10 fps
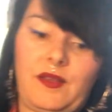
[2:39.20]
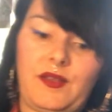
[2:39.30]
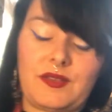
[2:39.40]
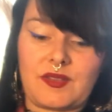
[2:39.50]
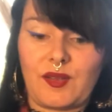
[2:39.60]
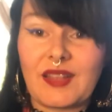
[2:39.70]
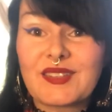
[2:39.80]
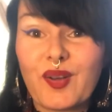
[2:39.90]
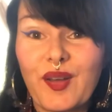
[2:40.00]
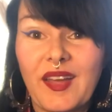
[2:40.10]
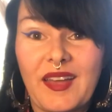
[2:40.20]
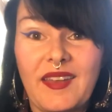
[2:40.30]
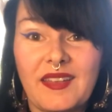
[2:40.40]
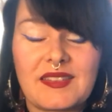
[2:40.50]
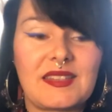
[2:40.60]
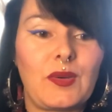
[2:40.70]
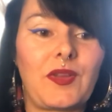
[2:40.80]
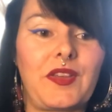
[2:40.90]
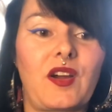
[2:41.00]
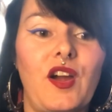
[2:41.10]
So let's go ahead and see
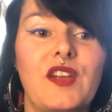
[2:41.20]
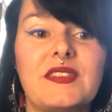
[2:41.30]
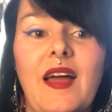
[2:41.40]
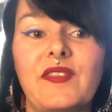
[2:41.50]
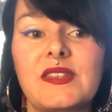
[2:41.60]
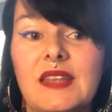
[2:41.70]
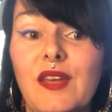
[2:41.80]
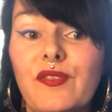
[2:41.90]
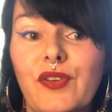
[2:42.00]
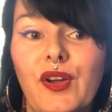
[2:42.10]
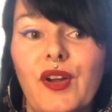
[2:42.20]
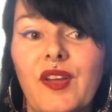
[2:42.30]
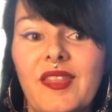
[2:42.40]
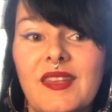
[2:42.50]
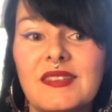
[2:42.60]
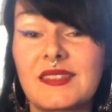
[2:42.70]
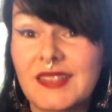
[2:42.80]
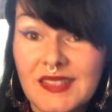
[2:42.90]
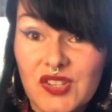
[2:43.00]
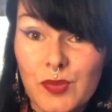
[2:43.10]
what the cards have to say for this
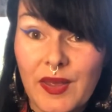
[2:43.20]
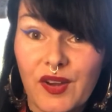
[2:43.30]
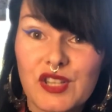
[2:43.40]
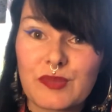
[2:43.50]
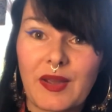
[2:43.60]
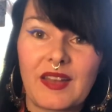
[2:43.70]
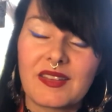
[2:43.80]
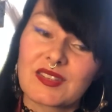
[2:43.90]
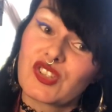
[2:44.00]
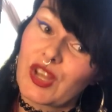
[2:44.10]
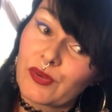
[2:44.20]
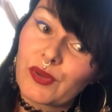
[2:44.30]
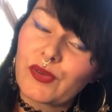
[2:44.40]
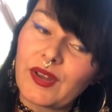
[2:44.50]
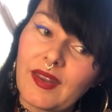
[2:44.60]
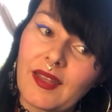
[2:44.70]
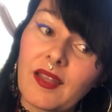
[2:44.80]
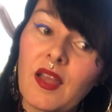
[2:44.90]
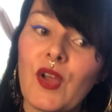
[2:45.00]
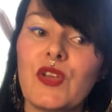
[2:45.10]
Decision Maker spread. It's a general reading,
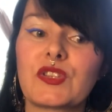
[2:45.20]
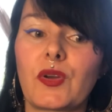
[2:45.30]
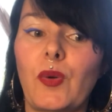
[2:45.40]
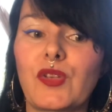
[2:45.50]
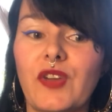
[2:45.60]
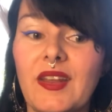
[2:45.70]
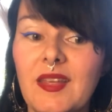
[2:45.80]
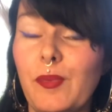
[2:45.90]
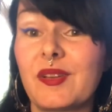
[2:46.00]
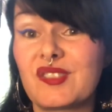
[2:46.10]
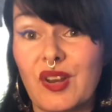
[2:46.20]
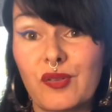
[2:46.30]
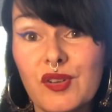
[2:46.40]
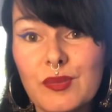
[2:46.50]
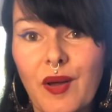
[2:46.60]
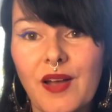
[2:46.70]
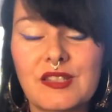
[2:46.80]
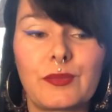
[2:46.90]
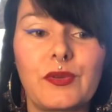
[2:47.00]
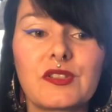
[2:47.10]
so I'll try to keep it as general as
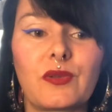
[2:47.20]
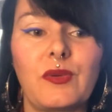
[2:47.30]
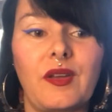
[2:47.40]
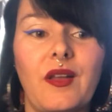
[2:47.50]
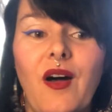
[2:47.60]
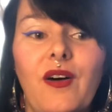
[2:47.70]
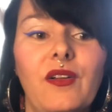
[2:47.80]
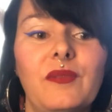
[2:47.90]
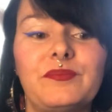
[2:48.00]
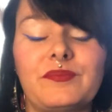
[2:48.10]
possible so we can all